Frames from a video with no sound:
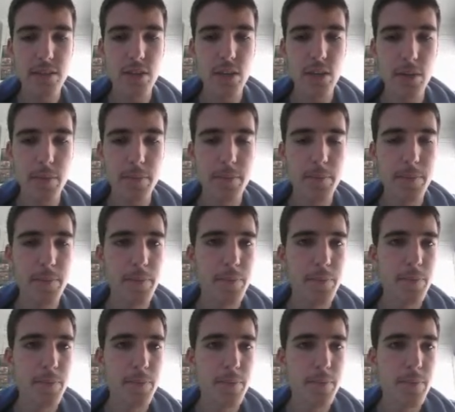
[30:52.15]
top
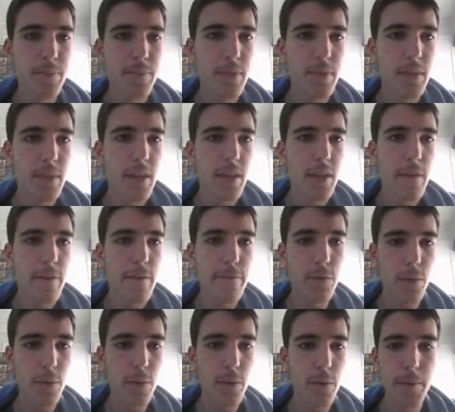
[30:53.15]
four.